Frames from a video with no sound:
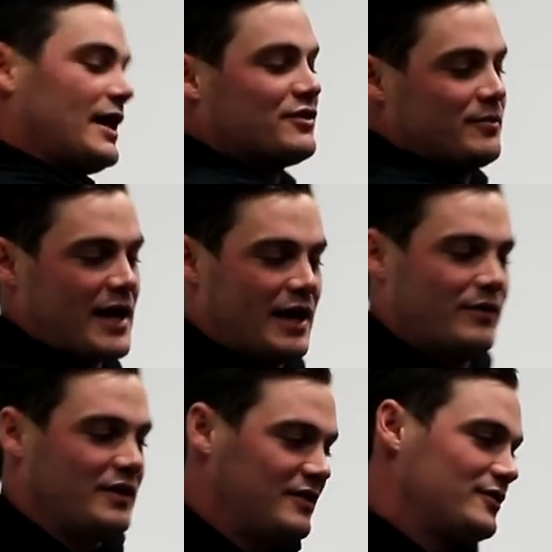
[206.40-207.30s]
that dramatic
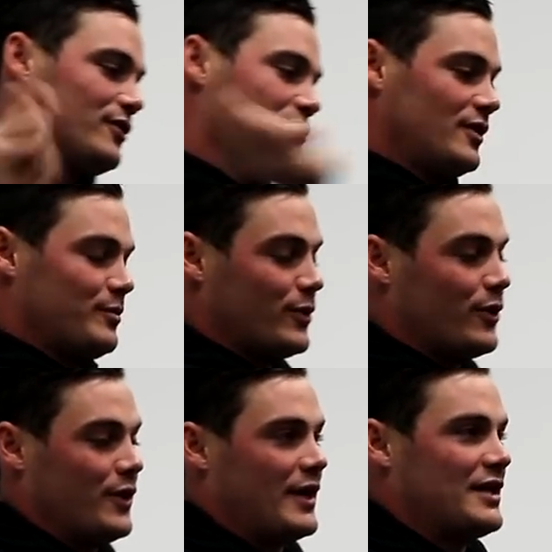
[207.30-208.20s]
when he was drawing on the
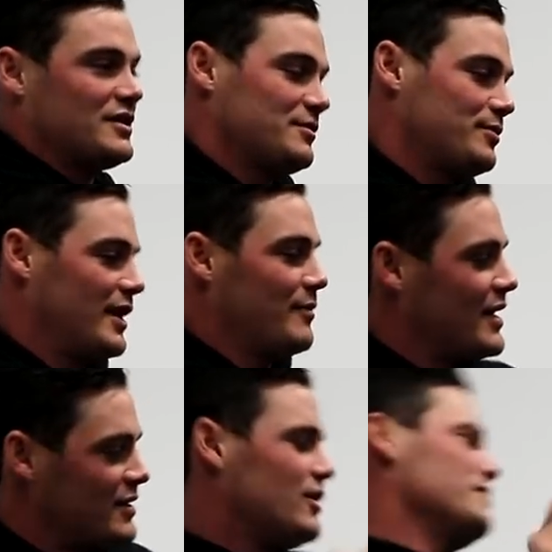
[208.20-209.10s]
board and that just pretty much